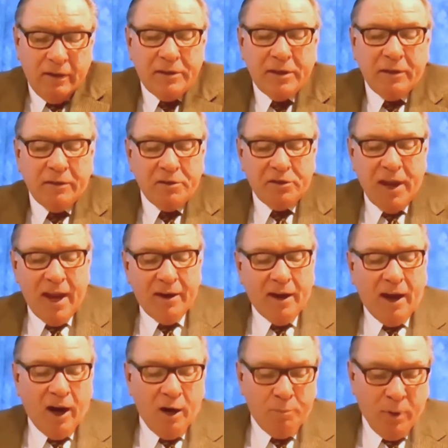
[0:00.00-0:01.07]
Let's
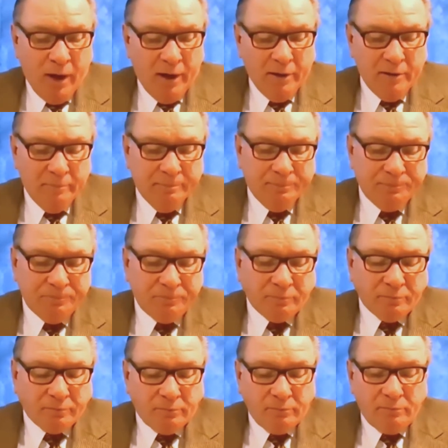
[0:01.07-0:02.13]
understand our part.
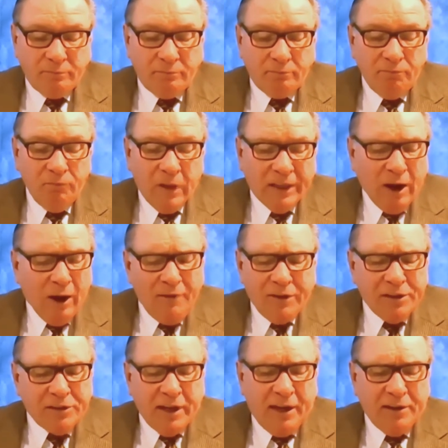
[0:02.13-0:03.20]
Now,
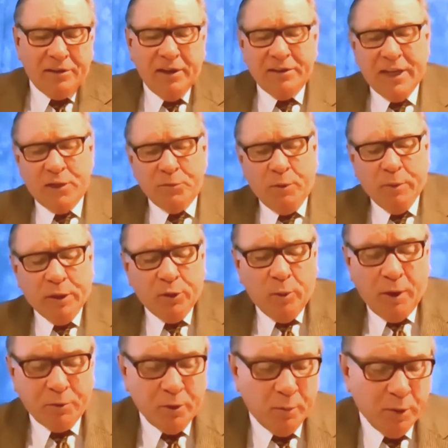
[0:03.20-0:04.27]
I've discussed this as we've been
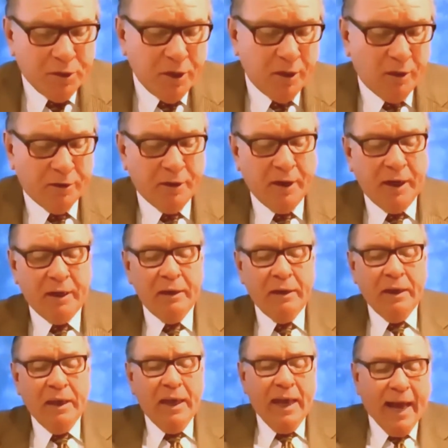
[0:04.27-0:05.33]
going through the material today.
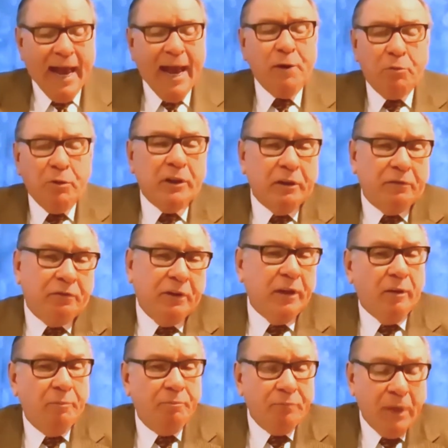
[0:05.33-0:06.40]
I really
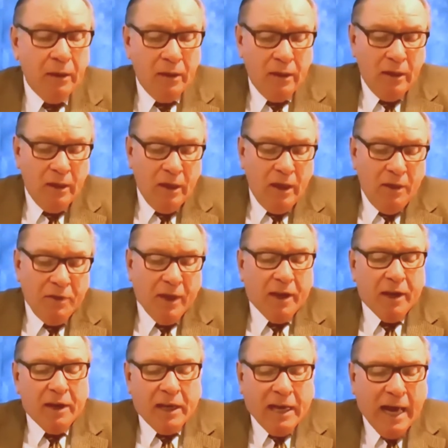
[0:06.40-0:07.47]
feel
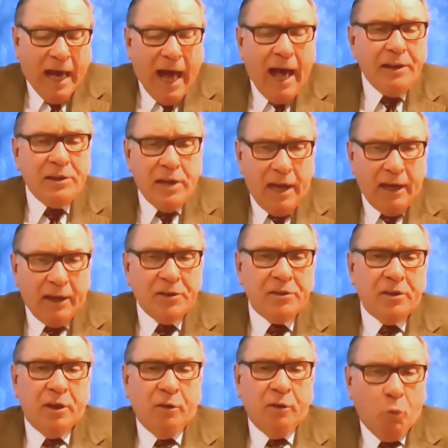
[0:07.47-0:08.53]
that in the
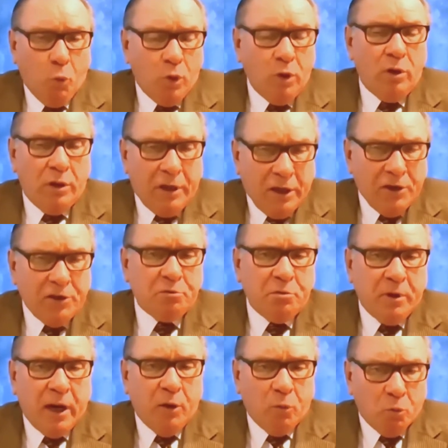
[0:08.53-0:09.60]
context of world
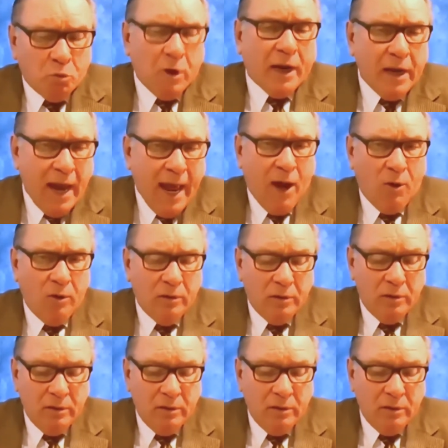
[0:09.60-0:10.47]
history right now,